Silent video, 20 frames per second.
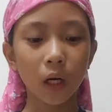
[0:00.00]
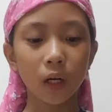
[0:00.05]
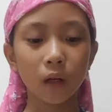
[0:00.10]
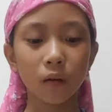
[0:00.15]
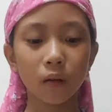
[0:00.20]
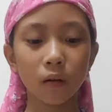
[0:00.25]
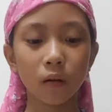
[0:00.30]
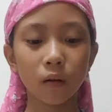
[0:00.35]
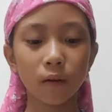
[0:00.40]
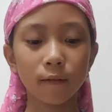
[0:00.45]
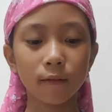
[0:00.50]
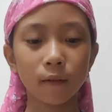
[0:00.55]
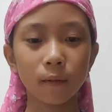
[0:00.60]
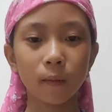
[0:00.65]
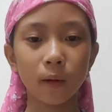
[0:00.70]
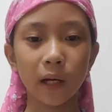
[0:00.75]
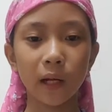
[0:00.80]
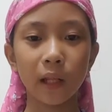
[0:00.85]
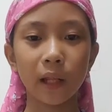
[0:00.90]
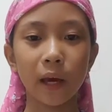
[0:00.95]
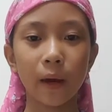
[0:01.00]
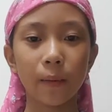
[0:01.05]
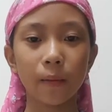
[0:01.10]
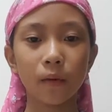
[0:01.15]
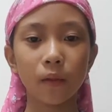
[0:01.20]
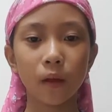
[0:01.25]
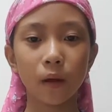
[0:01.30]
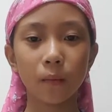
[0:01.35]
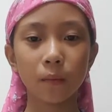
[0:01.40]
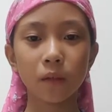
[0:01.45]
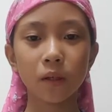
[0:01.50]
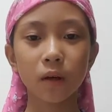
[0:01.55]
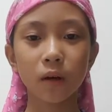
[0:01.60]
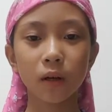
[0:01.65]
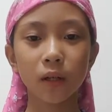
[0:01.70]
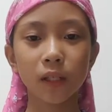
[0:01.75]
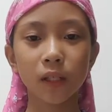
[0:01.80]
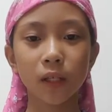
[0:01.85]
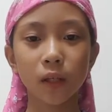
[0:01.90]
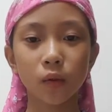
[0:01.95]
Hello everybody, I'm Mina, I'm
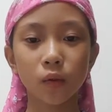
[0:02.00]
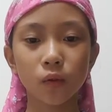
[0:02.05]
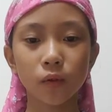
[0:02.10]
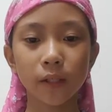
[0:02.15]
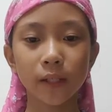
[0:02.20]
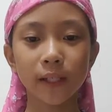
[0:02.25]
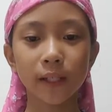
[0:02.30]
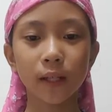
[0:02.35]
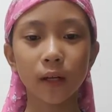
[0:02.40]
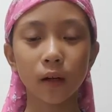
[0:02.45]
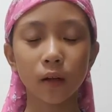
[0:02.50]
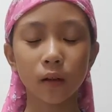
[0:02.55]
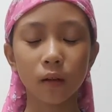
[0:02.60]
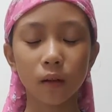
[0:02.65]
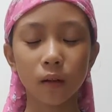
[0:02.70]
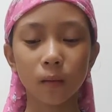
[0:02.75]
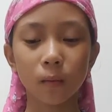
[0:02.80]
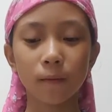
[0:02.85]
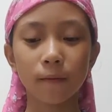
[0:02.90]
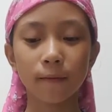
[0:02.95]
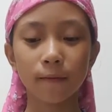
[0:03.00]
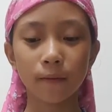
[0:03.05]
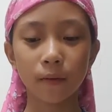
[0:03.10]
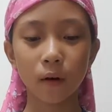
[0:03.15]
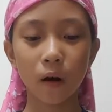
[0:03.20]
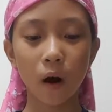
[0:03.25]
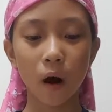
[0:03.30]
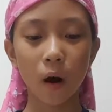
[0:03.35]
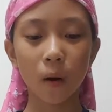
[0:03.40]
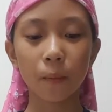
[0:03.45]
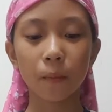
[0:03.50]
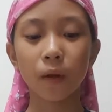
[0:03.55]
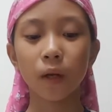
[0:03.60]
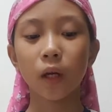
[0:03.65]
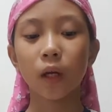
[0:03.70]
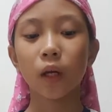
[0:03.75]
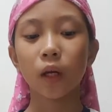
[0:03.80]
going to read a clip from